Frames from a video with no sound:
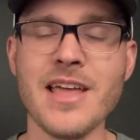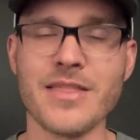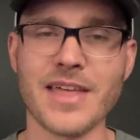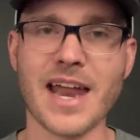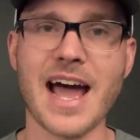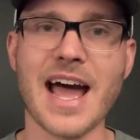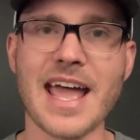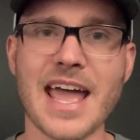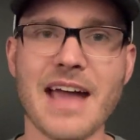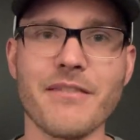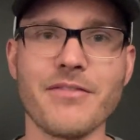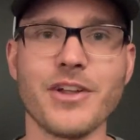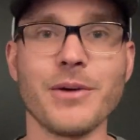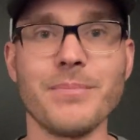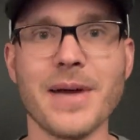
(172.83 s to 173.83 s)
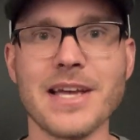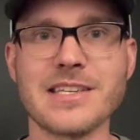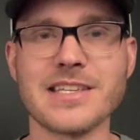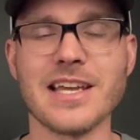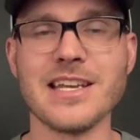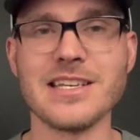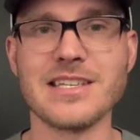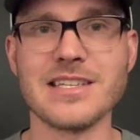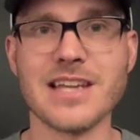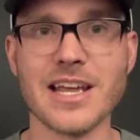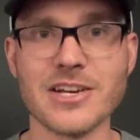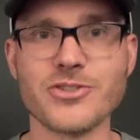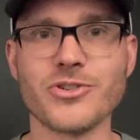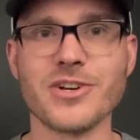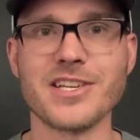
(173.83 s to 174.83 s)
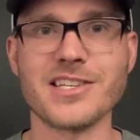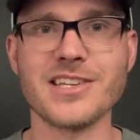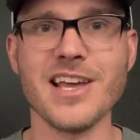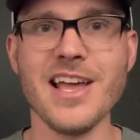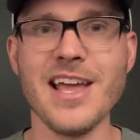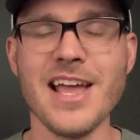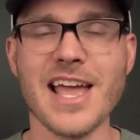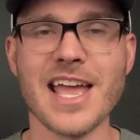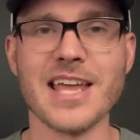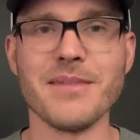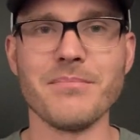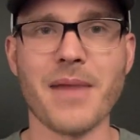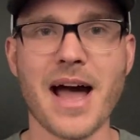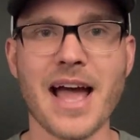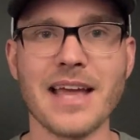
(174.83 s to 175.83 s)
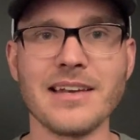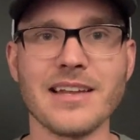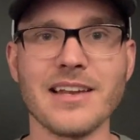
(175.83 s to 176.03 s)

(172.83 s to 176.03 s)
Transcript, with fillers: that I have their best in, interest in mind.